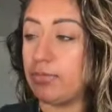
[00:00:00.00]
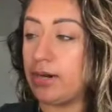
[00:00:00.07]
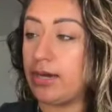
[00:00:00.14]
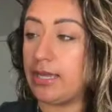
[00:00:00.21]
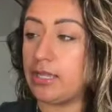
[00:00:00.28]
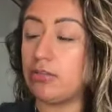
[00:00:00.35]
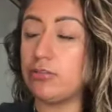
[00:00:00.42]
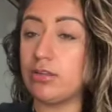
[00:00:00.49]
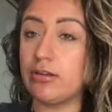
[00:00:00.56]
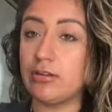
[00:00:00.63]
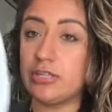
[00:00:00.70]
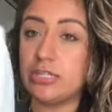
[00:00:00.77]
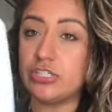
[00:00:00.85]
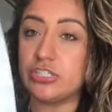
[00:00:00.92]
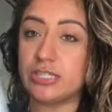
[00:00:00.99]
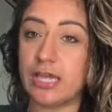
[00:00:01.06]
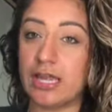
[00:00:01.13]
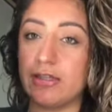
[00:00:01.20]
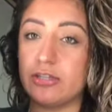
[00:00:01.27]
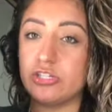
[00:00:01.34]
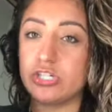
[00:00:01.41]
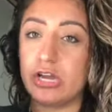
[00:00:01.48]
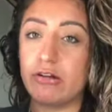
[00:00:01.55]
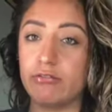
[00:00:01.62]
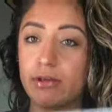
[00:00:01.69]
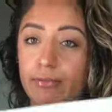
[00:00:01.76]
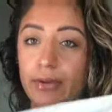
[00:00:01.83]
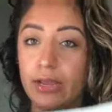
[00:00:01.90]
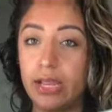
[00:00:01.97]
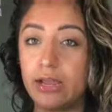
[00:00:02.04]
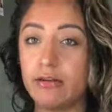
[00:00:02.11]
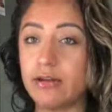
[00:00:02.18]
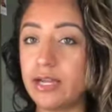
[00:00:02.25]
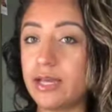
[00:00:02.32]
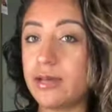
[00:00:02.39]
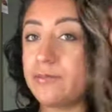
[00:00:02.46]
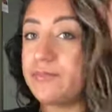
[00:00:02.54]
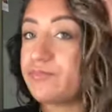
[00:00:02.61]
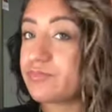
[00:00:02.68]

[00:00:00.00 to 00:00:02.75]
but you literally just get out of the shower, wrap your hair in it.